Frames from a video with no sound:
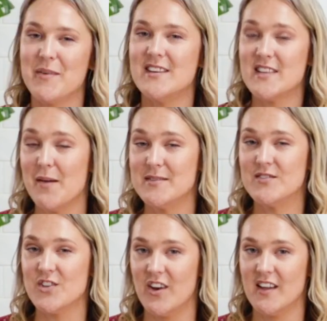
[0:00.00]
many types of
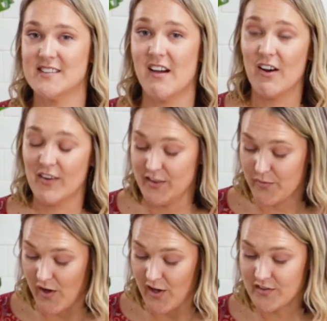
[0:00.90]
donuts there are around the
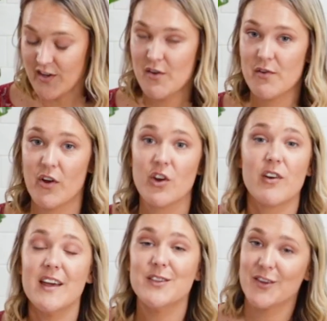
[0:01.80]
world. We've got
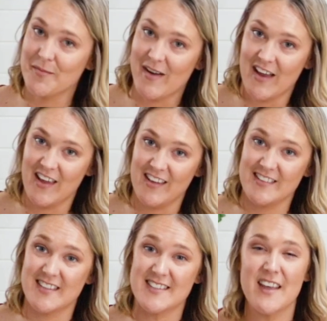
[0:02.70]
Greek
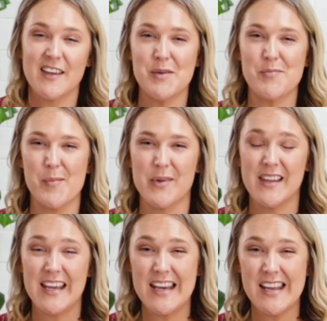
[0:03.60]
Loukou-my-annas, Italian
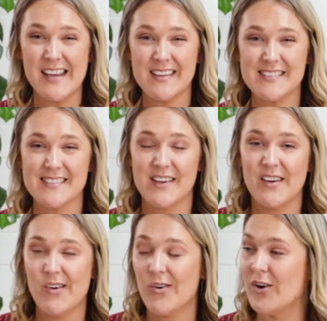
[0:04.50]
bombolinis,
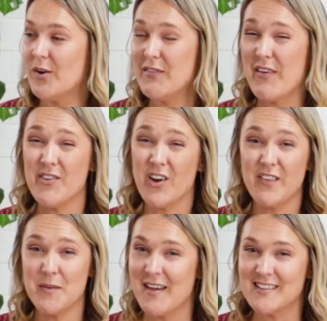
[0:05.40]
or we've even
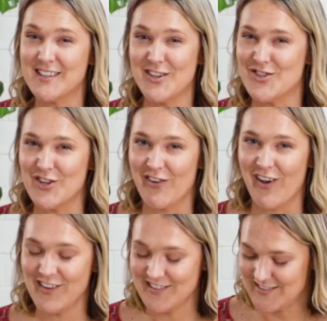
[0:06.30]
got the Mexican
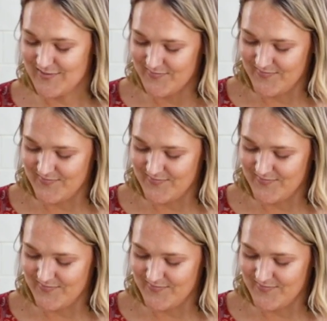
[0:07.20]
churros.